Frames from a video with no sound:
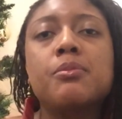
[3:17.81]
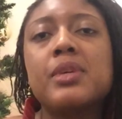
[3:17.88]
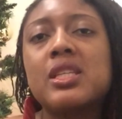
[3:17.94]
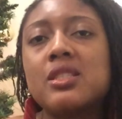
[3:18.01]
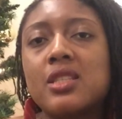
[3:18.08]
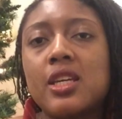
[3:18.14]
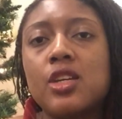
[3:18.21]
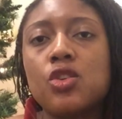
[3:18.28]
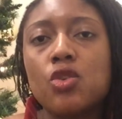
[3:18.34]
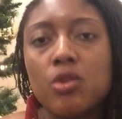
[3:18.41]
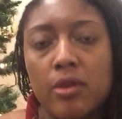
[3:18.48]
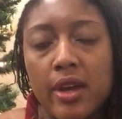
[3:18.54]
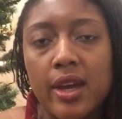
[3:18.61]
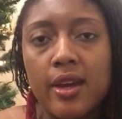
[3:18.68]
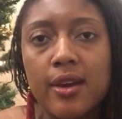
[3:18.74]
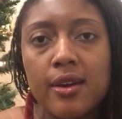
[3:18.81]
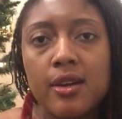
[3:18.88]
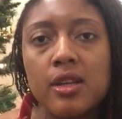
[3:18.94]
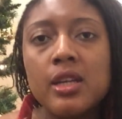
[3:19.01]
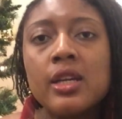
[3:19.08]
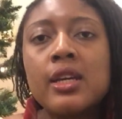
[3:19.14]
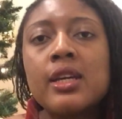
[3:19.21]
maintain your
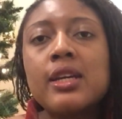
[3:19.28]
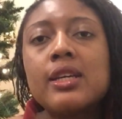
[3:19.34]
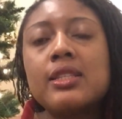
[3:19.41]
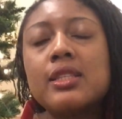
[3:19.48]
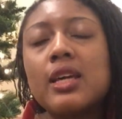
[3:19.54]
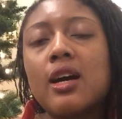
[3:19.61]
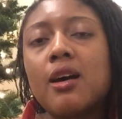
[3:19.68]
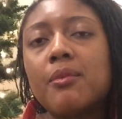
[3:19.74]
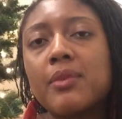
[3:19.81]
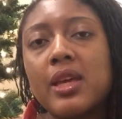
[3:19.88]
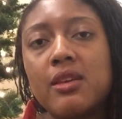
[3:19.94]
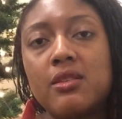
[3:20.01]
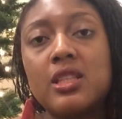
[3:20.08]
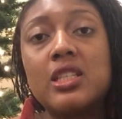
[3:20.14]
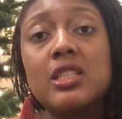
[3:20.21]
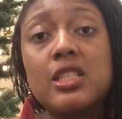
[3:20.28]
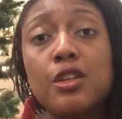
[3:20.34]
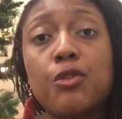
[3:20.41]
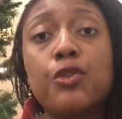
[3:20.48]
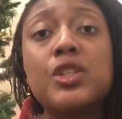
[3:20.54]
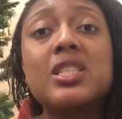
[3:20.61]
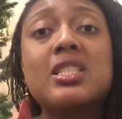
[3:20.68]
hair in the
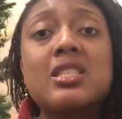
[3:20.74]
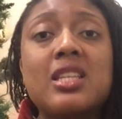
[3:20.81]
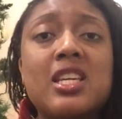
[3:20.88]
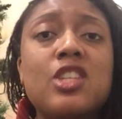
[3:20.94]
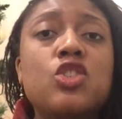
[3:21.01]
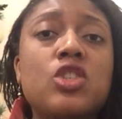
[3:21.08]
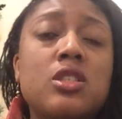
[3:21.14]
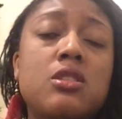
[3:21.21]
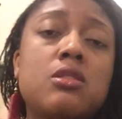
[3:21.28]
different stages.